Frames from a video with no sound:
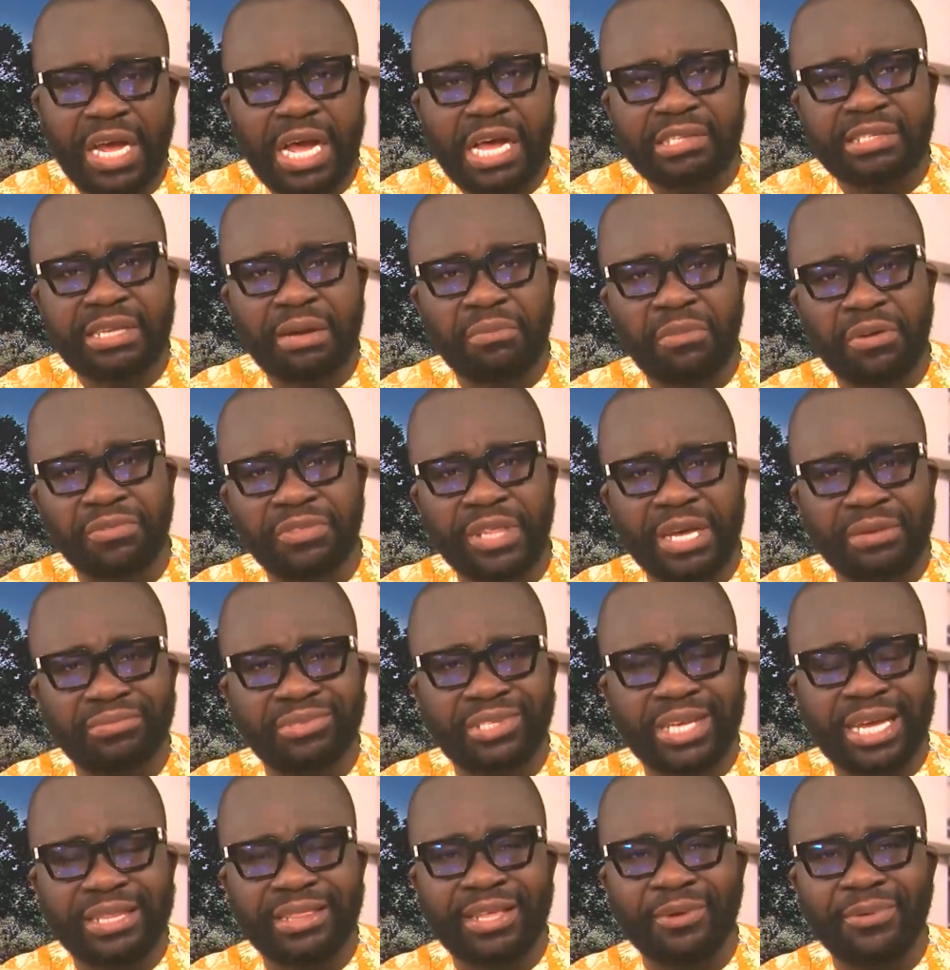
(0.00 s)
Some of them
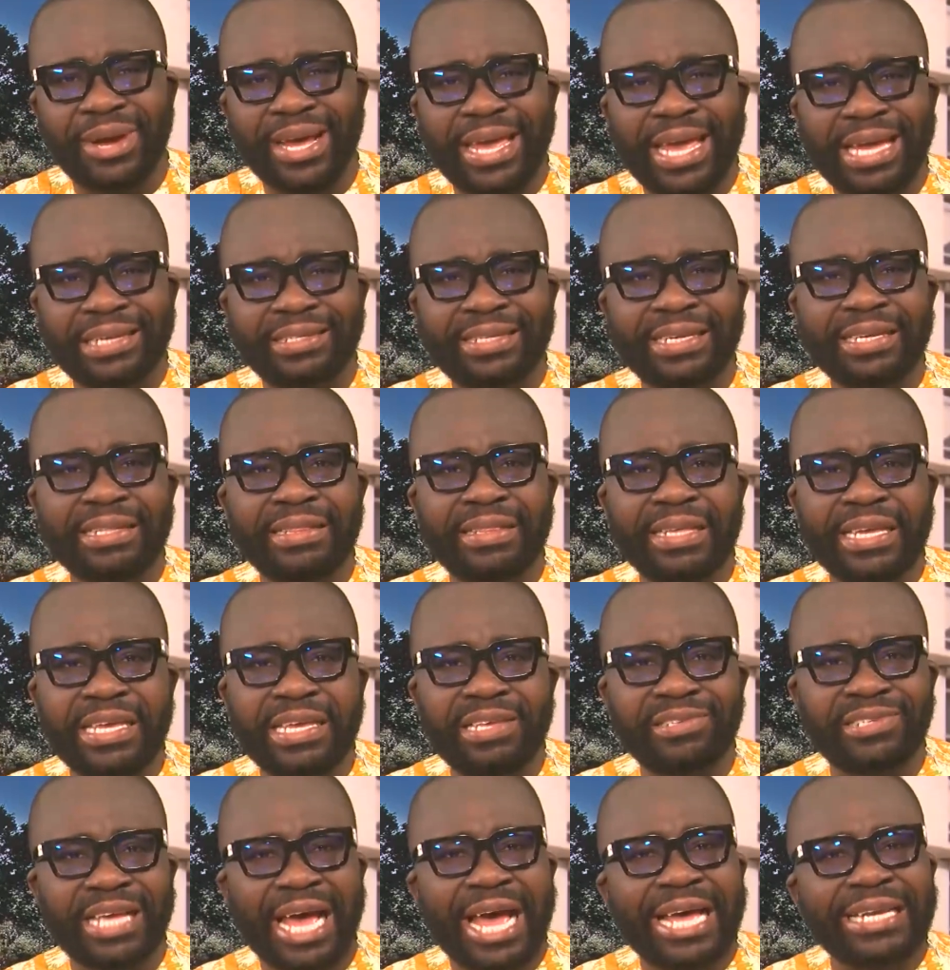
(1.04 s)
said they were getting
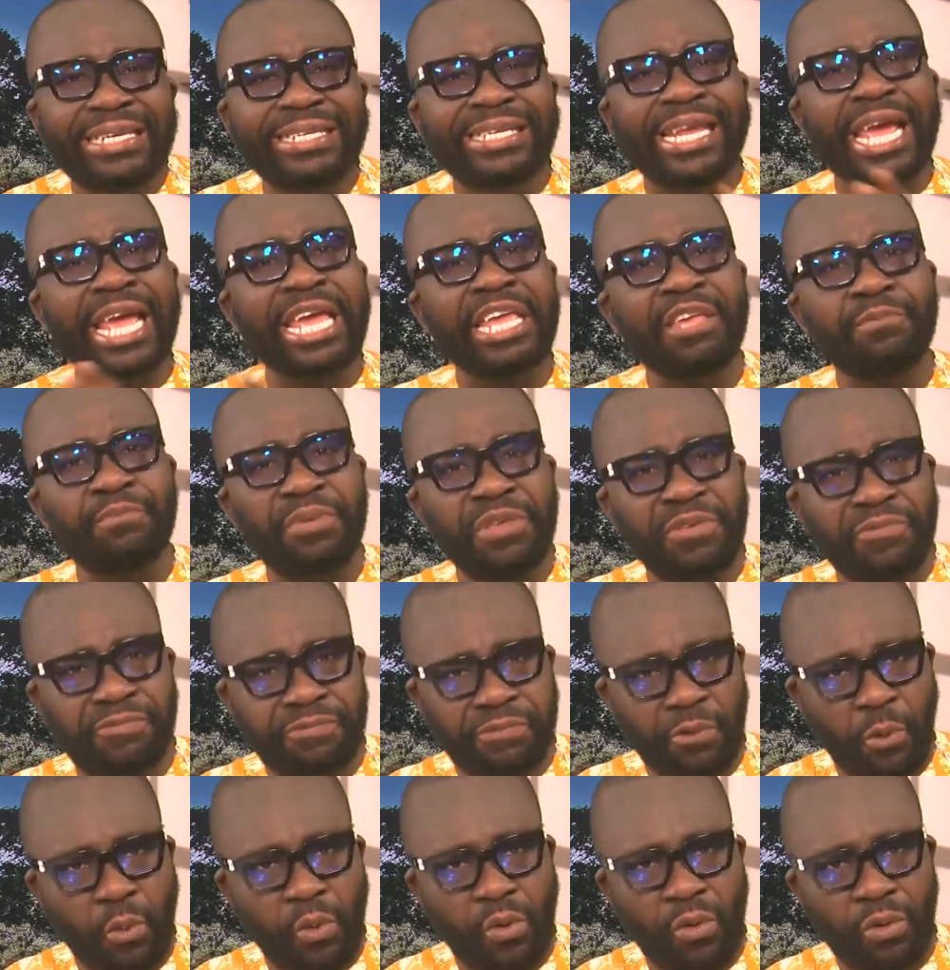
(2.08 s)
these a day
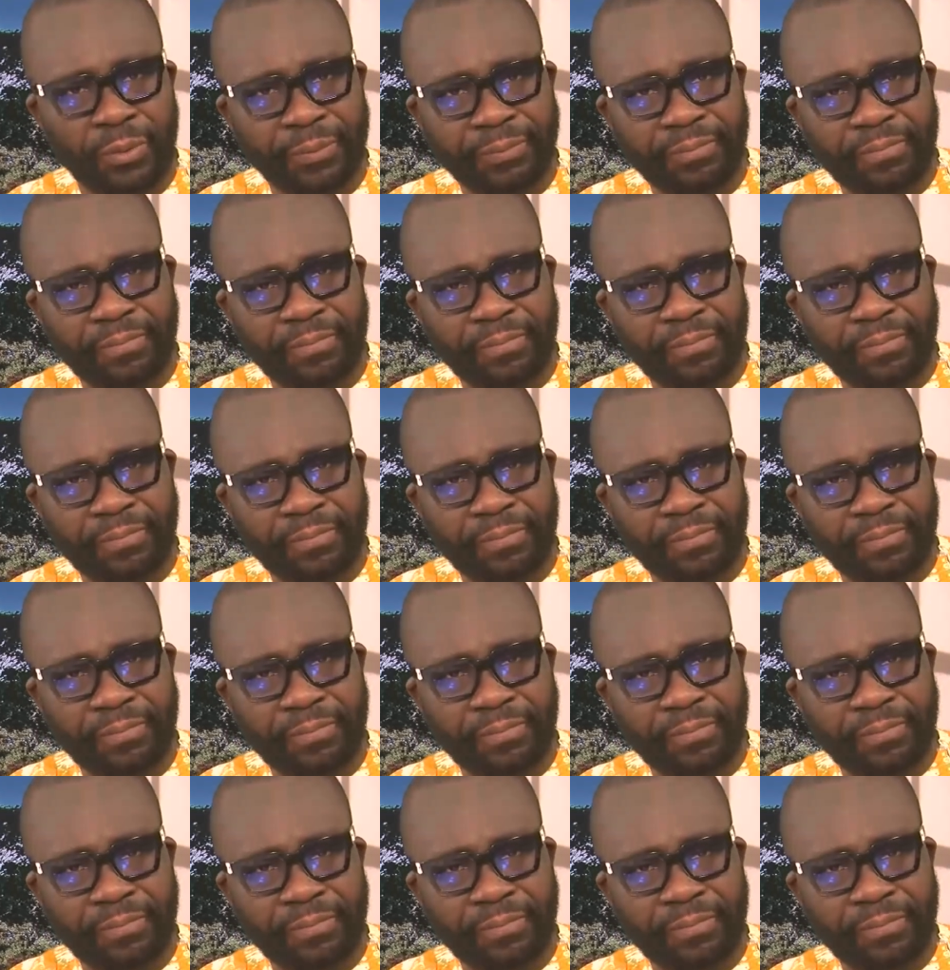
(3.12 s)
before